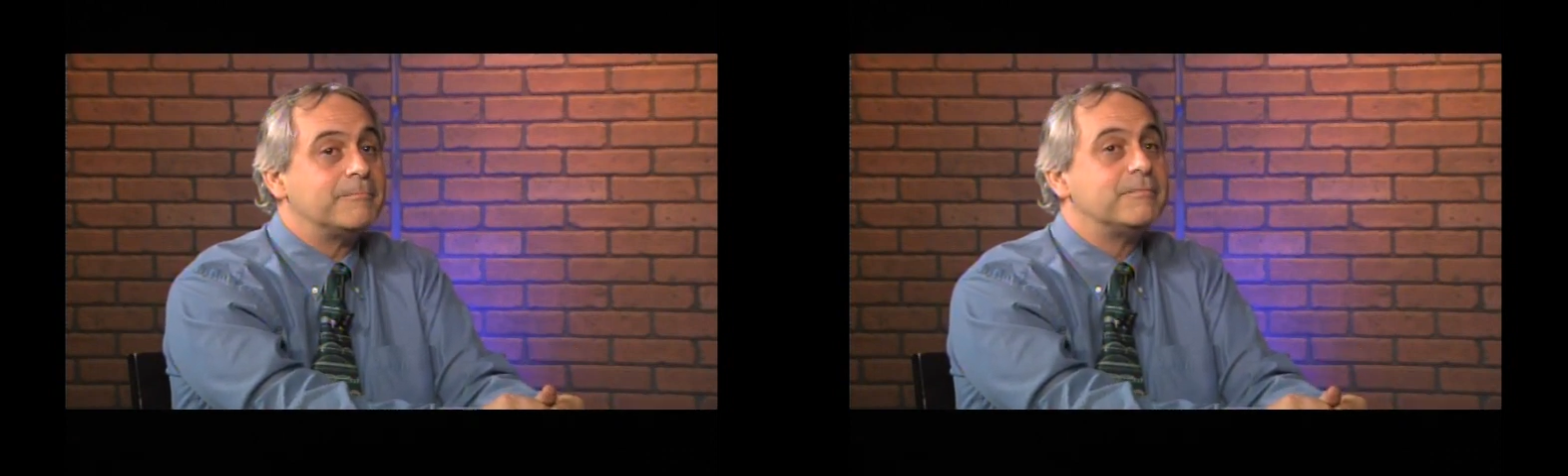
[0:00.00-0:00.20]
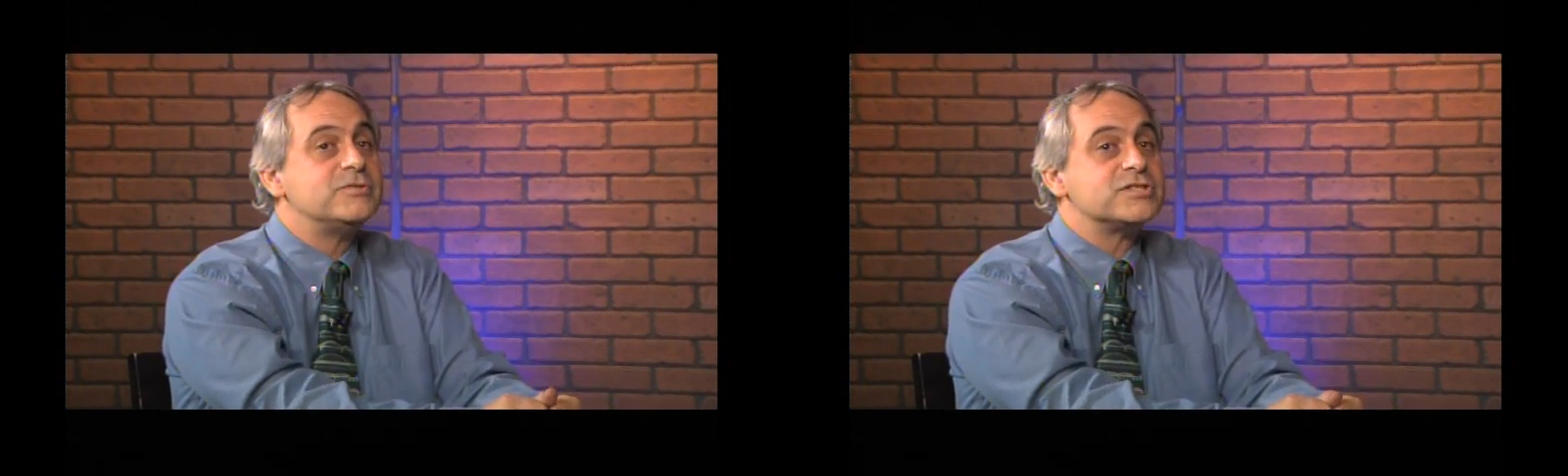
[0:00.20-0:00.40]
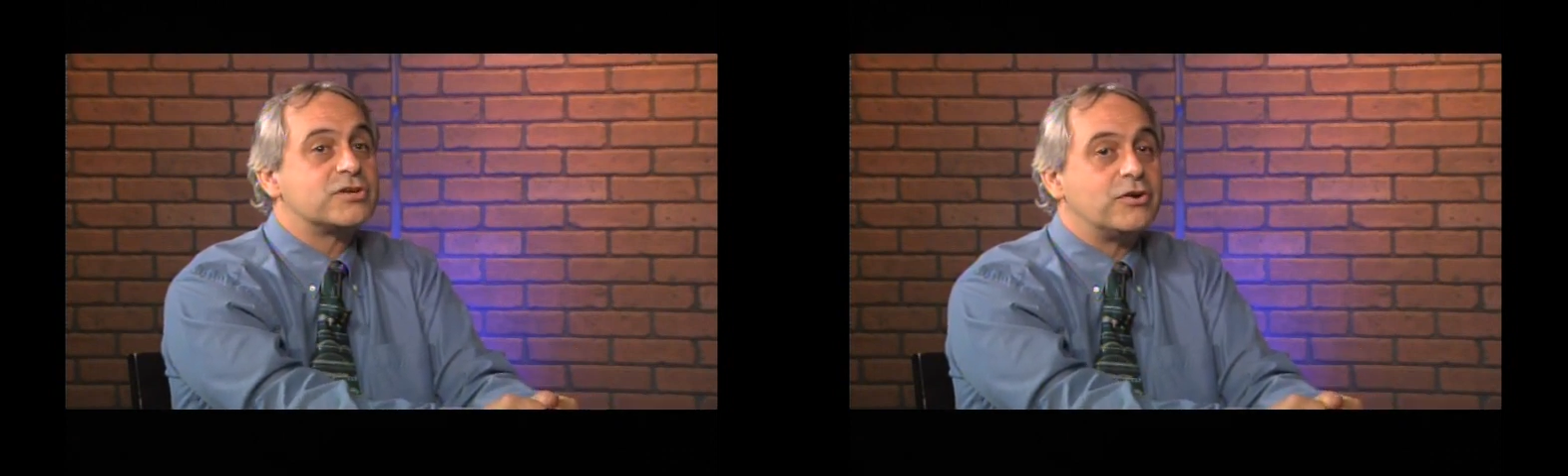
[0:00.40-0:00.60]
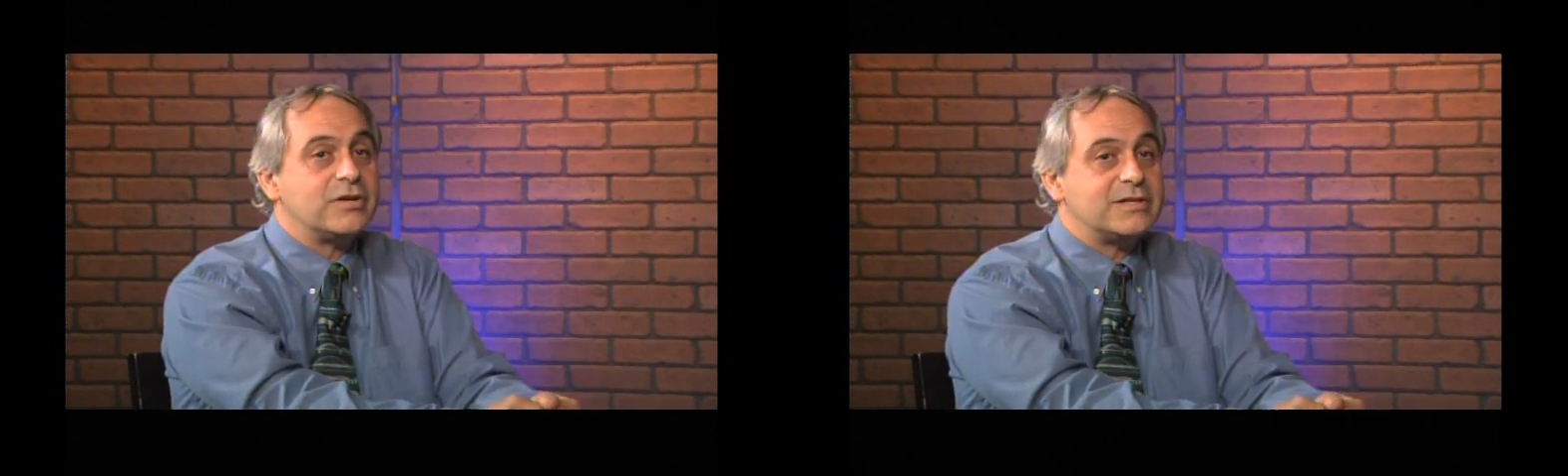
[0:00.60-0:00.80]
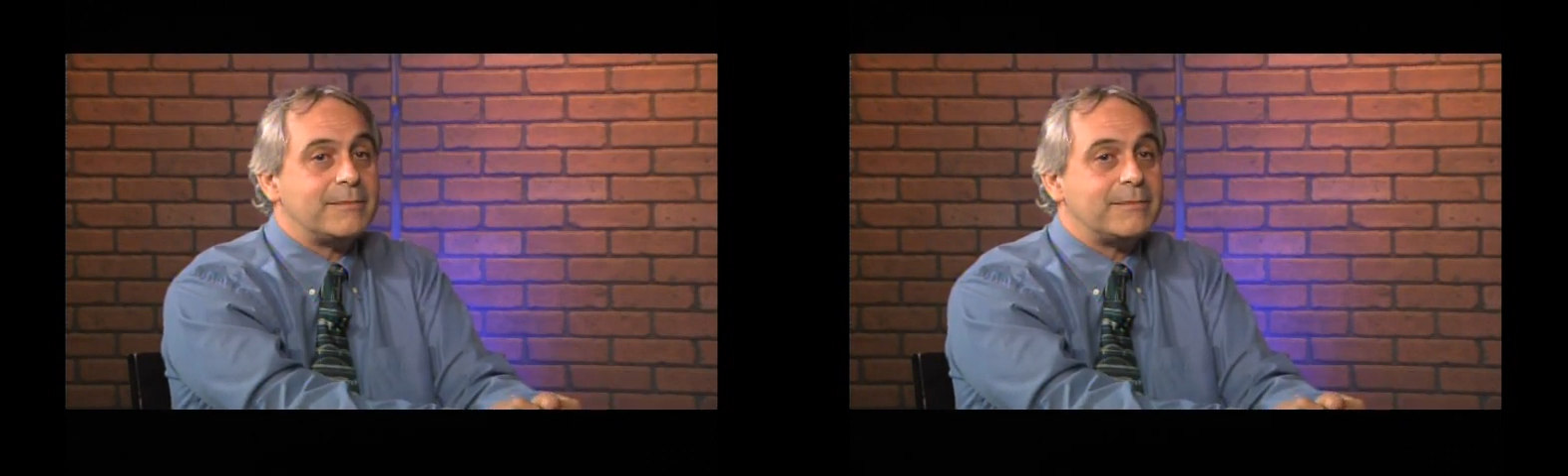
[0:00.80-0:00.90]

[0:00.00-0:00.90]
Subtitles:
Just go to